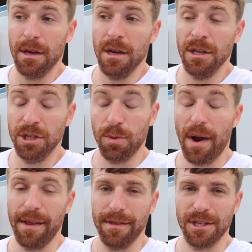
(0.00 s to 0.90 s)

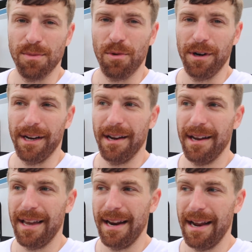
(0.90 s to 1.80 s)
sweating this morning,
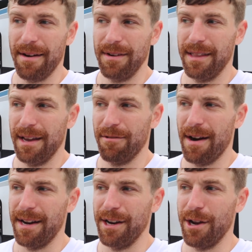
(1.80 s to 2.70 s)
getting everything
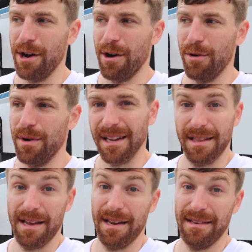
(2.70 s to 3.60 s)
ready to go, and
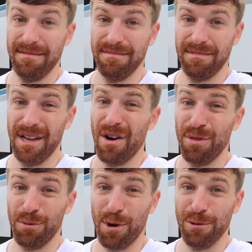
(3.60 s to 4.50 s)
then get on
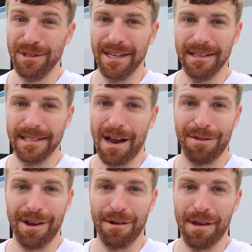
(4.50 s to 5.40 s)
the road to get to South
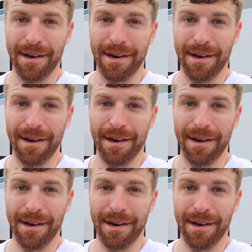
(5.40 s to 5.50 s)
Carolina.